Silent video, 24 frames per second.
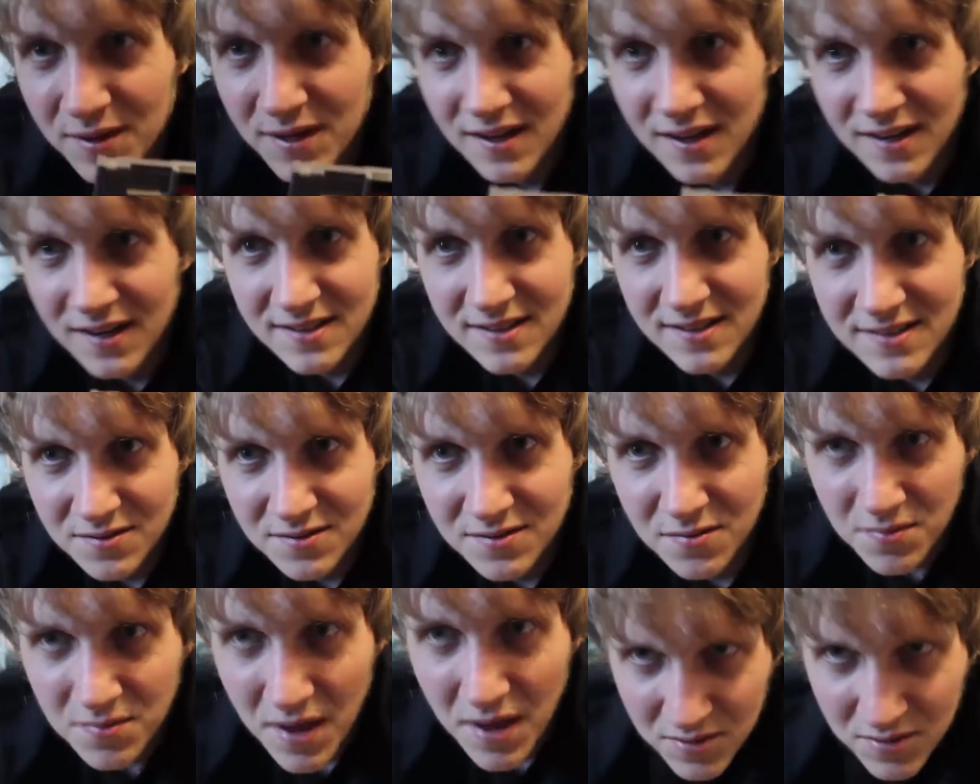
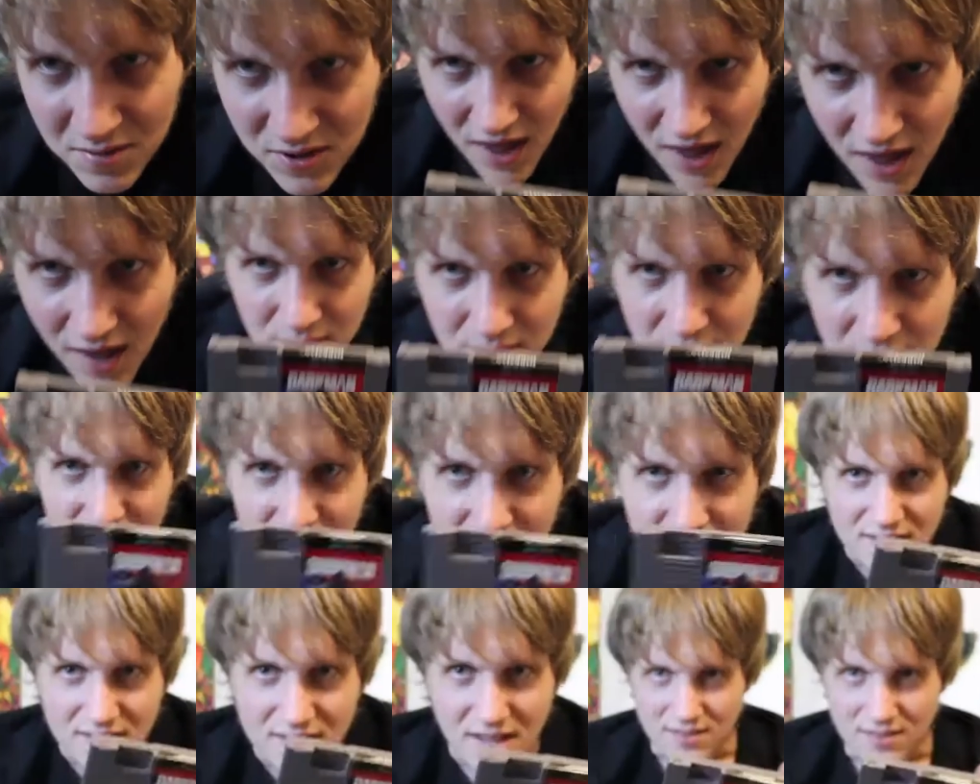because maybe that
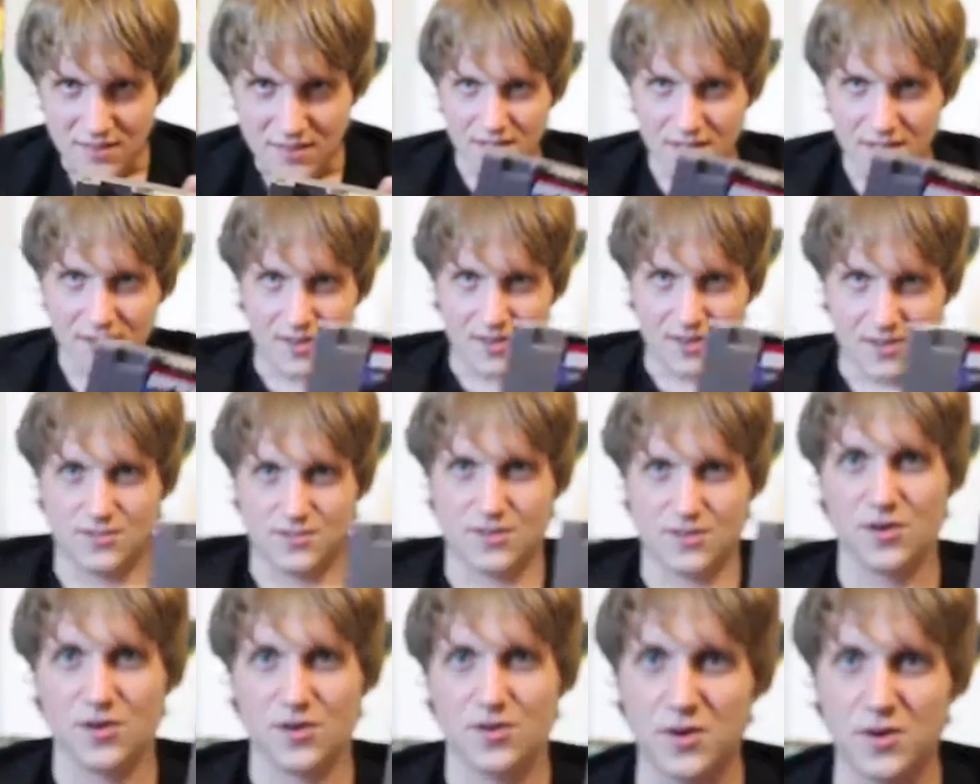means that the
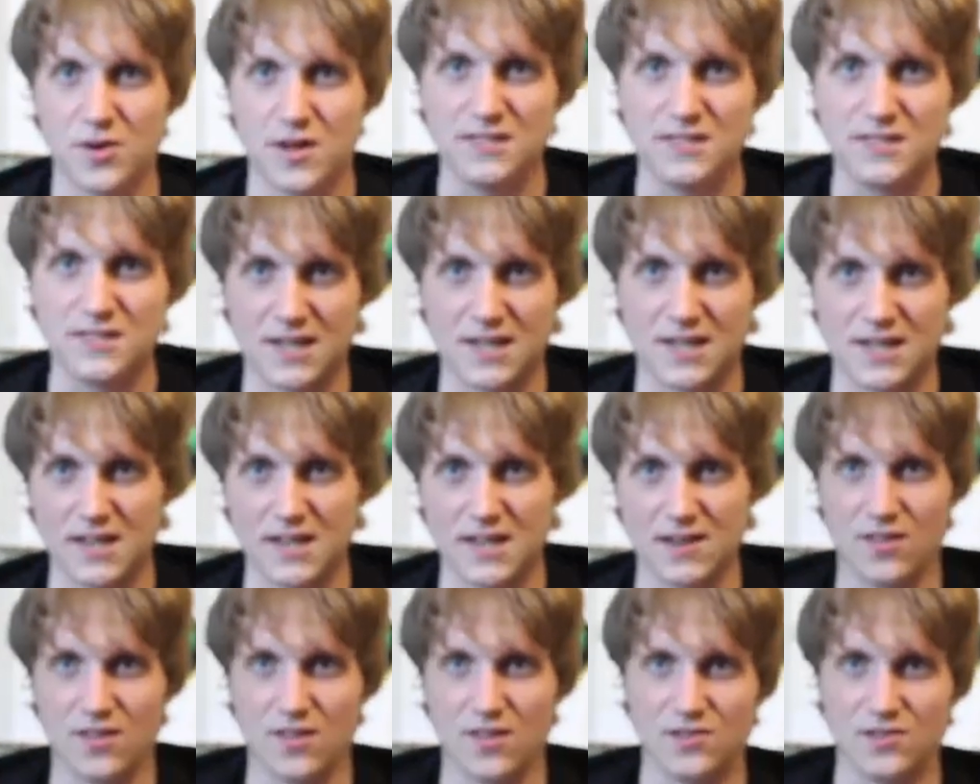Darkwing
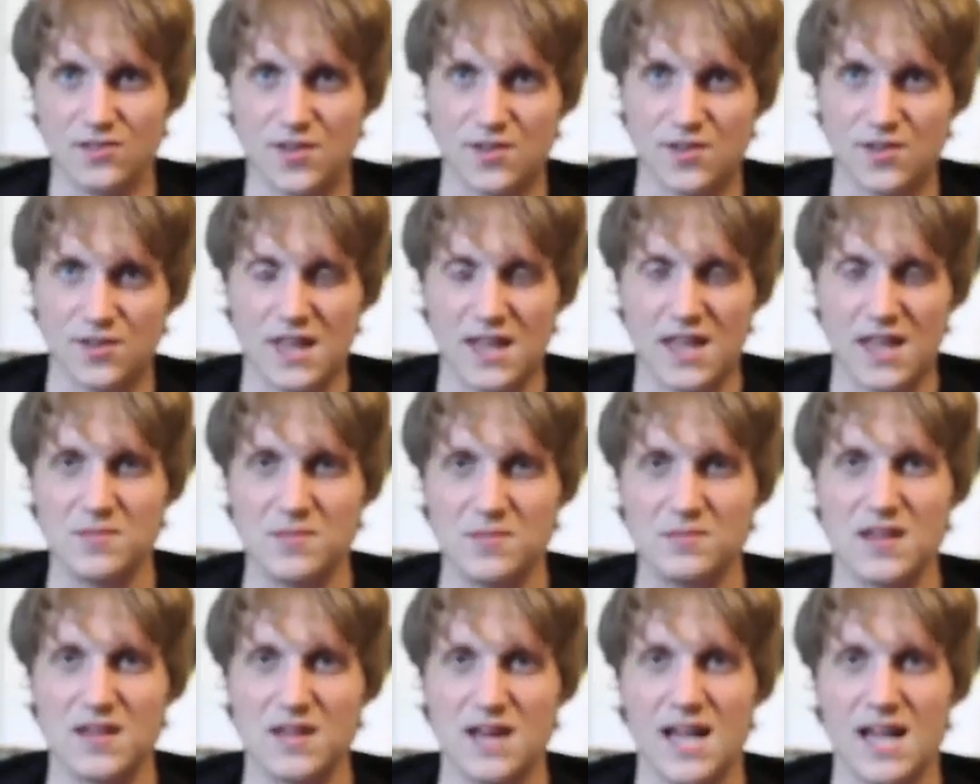Duck and those other
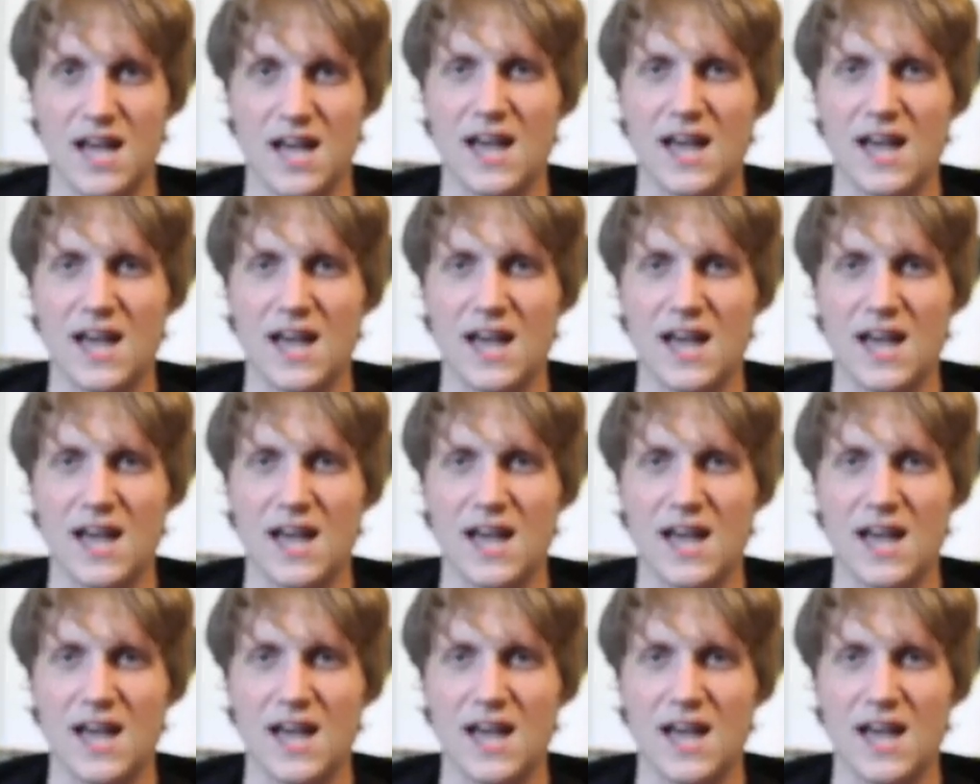games that